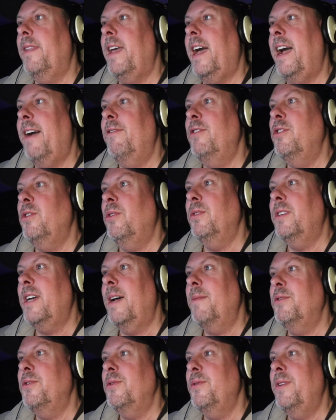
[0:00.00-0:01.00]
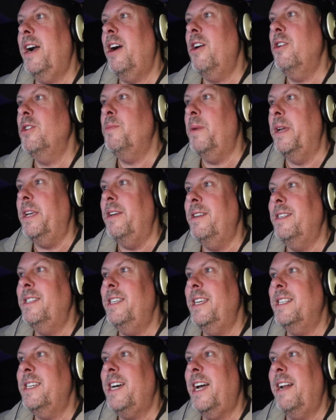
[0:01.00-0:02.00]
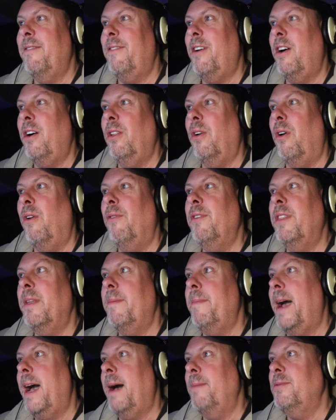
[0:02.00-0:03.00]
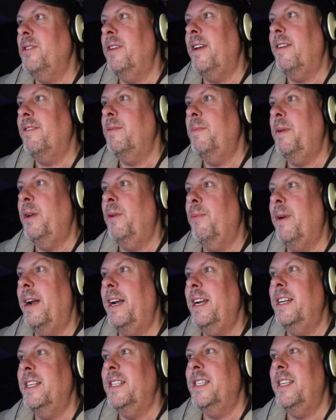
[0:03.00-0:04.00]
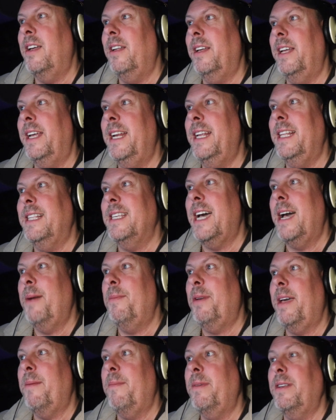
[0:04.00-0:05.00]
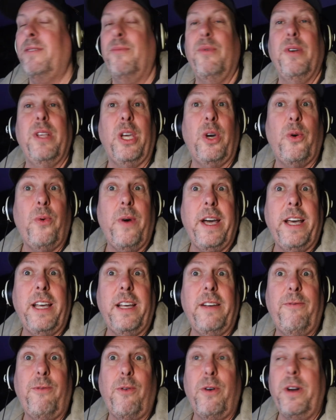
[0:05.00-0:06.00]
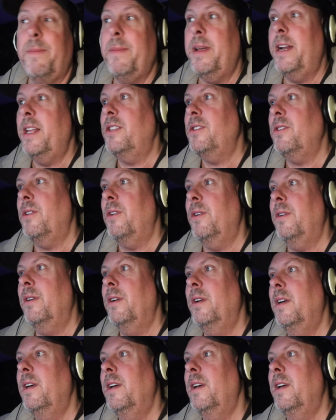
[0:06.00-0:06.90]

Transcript: Average hold time is 3 hours, but you can see it's kind of all over the map, so you have to be ready to sell at any time. It can be really quick, 40 minutes, or